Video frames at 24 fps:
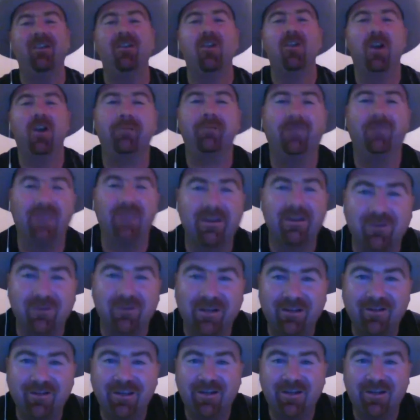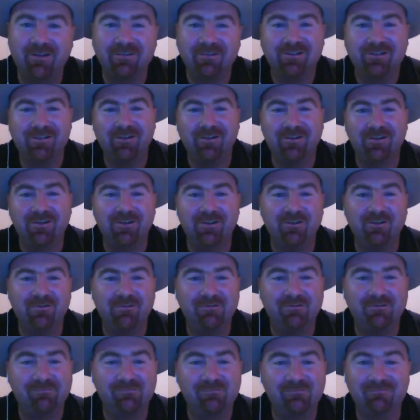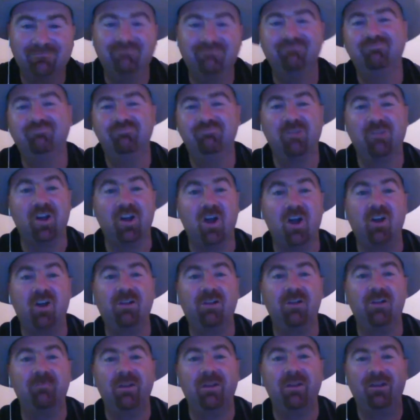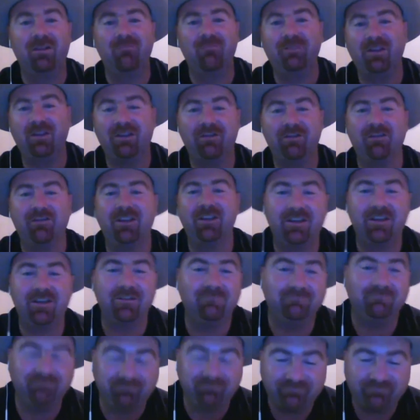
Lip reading: hopefully everyone out there got to know you a whole lot better than what they already did.